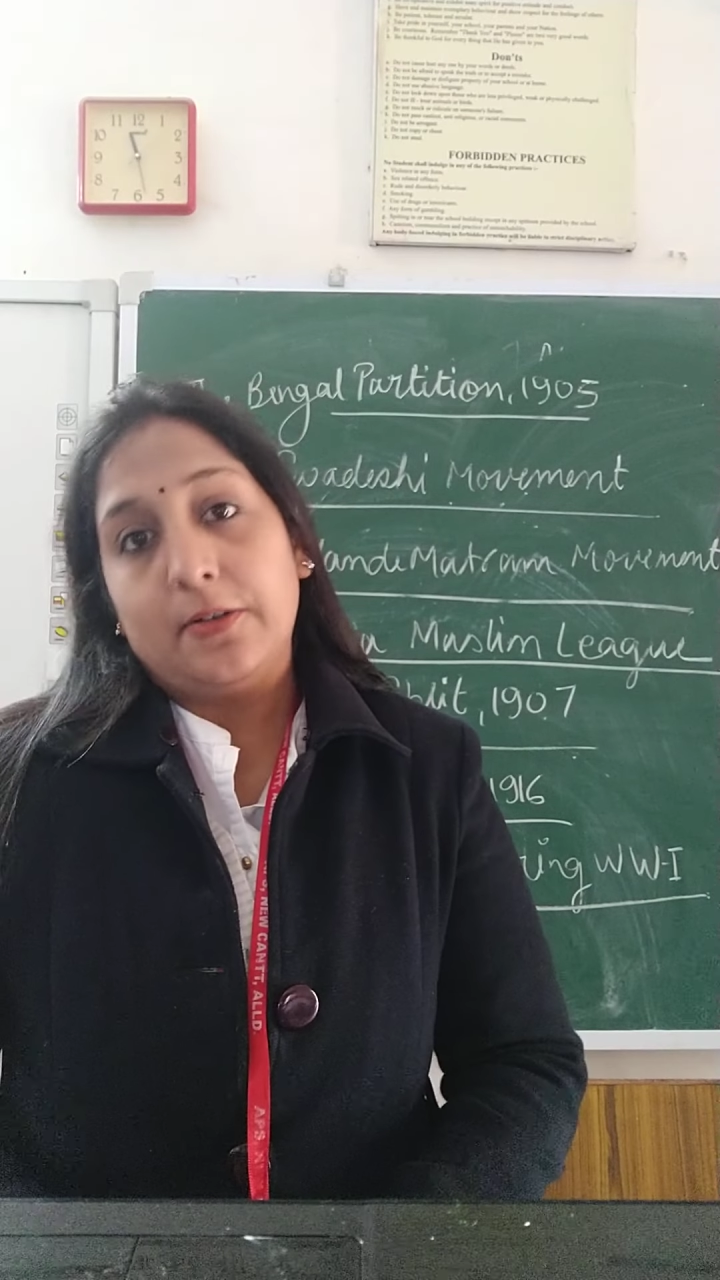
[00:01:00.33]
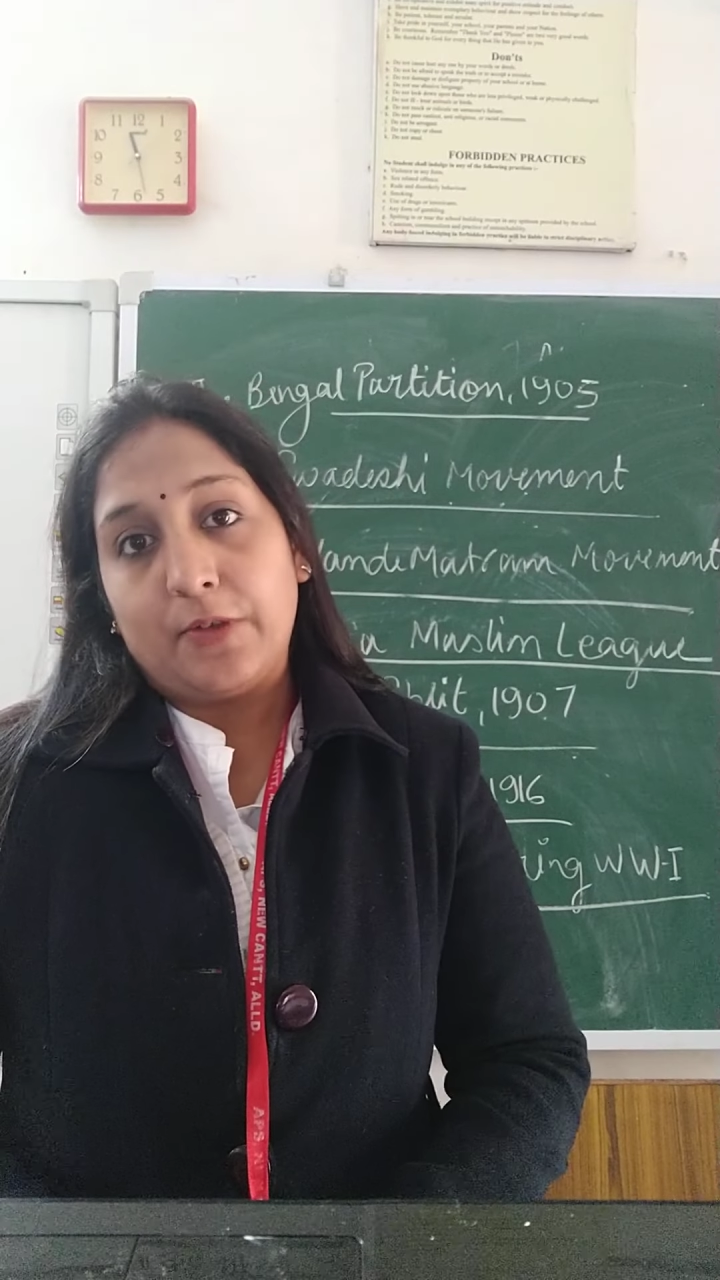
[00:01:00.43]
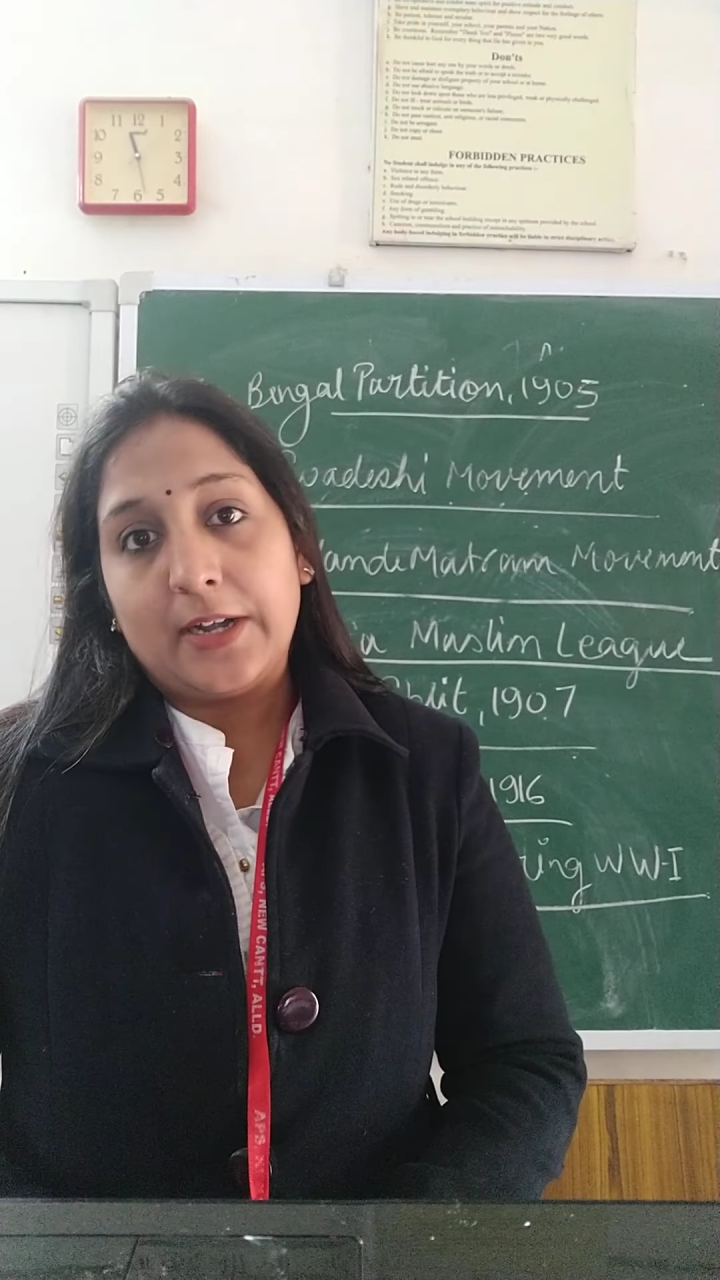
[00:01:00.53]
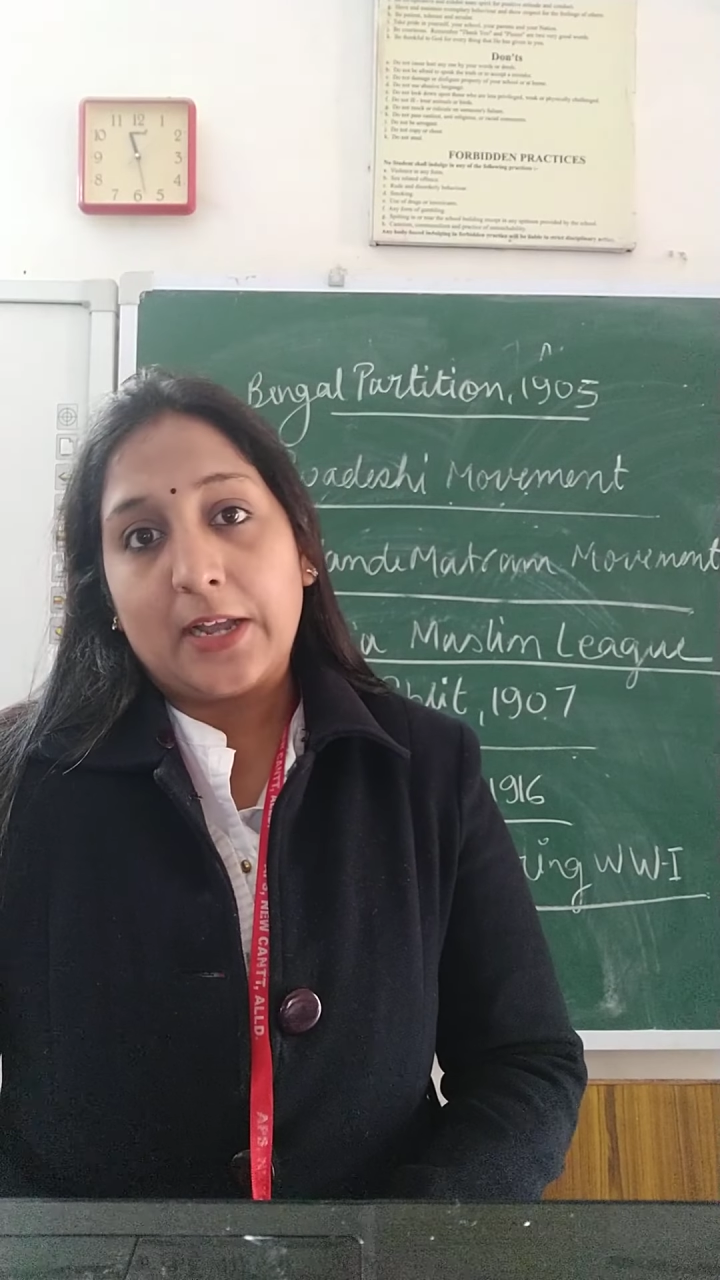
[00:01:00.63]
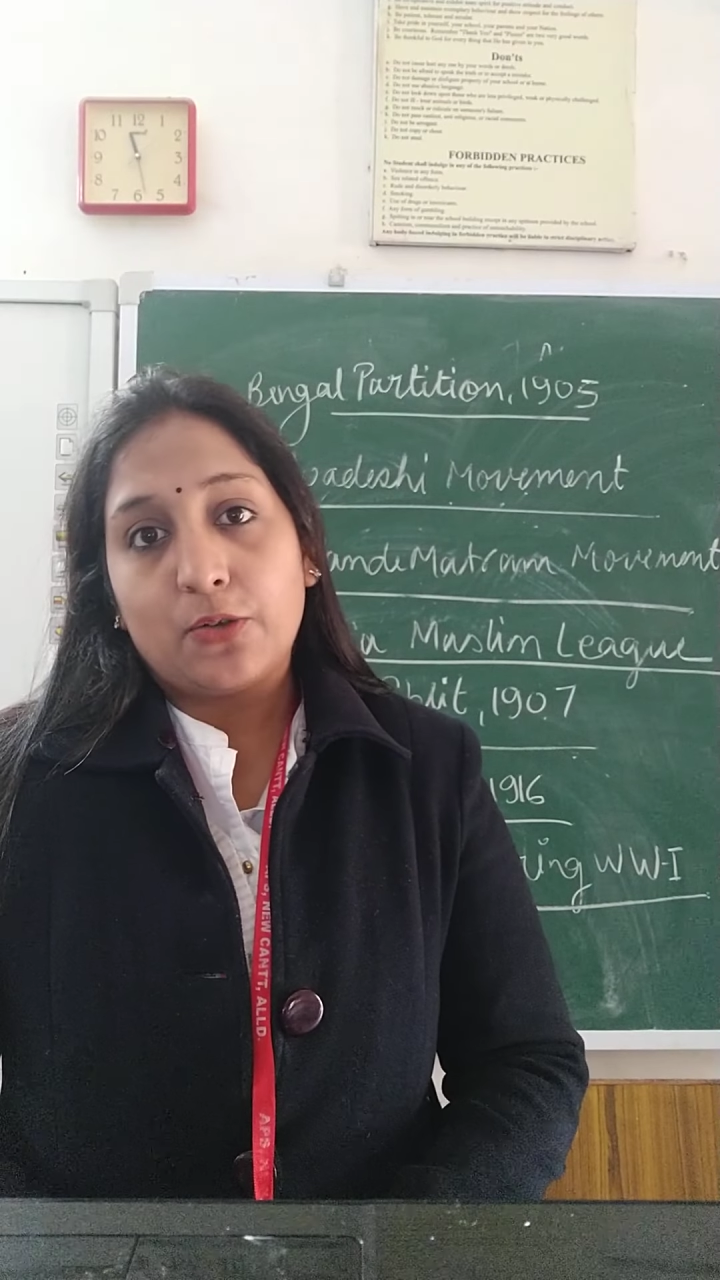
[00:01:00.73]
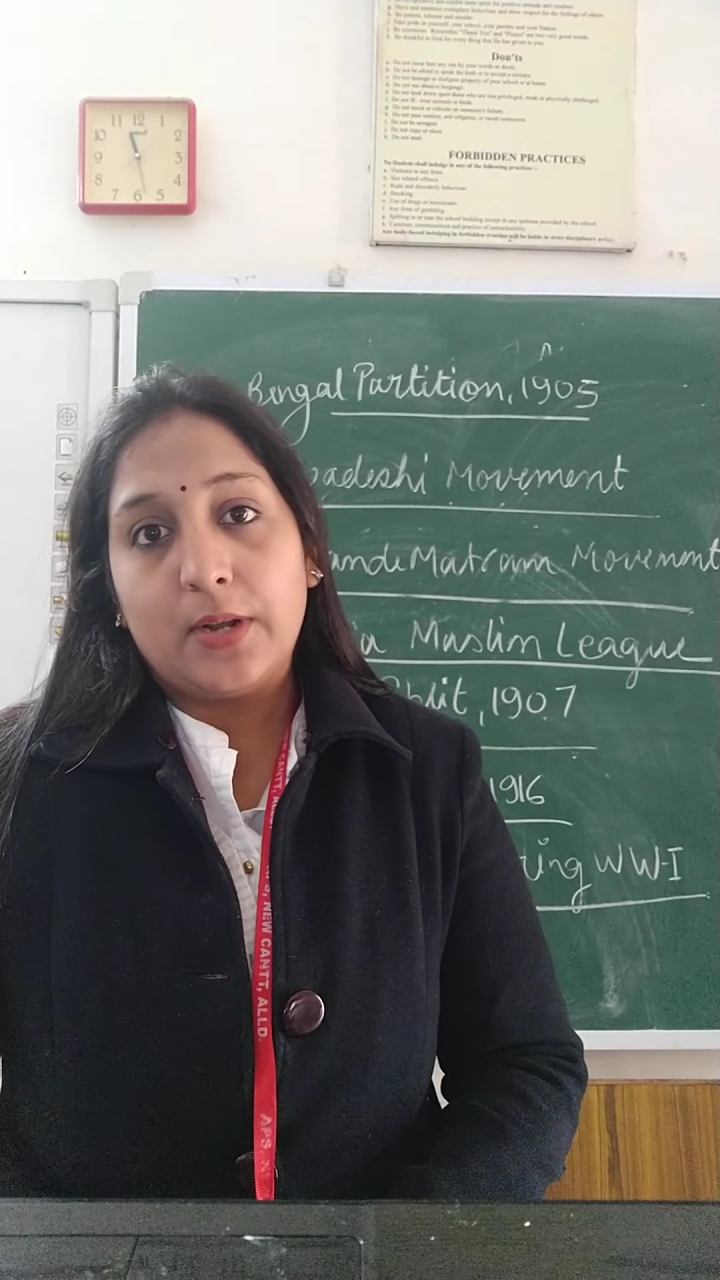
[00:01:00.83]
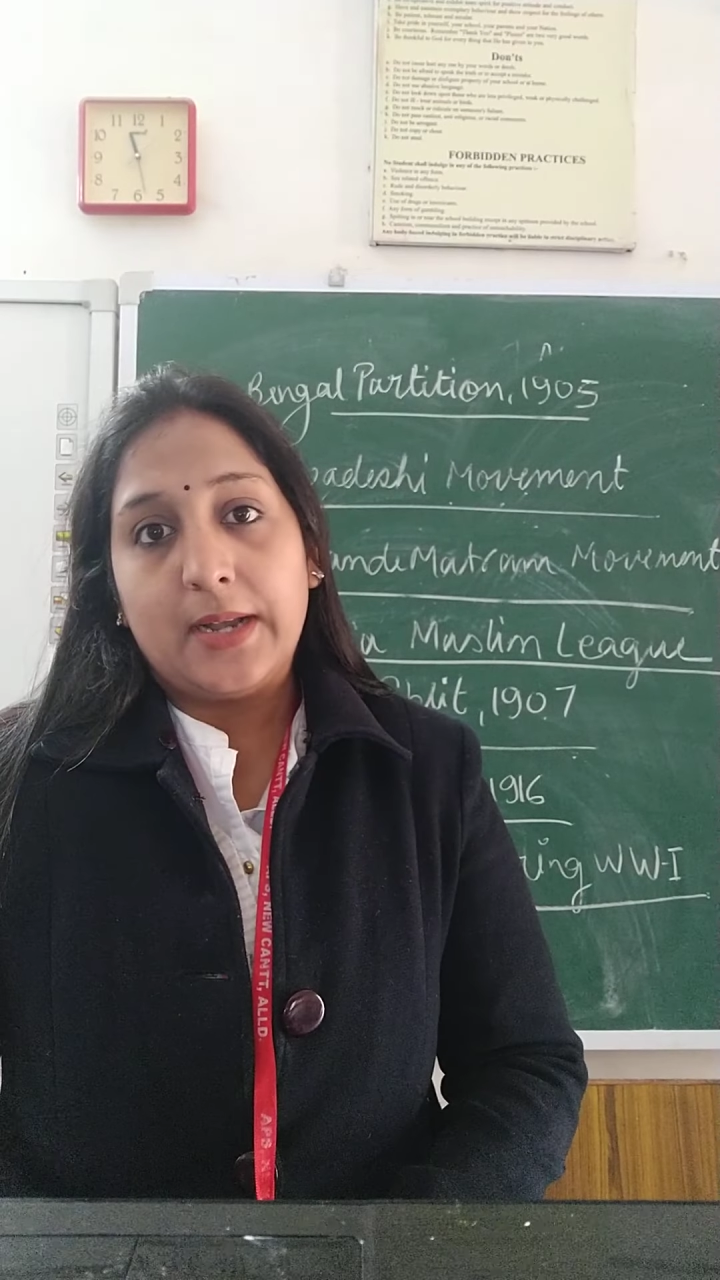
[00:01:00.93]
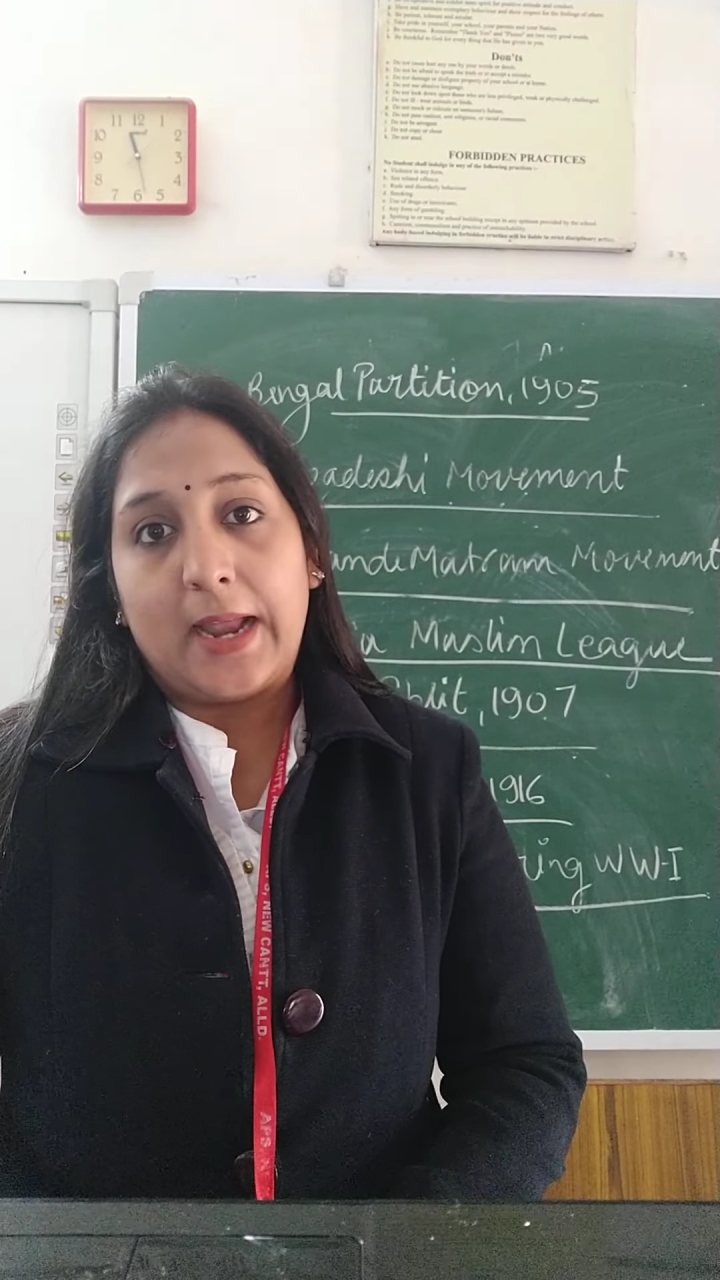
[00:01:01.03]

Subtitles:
vernacular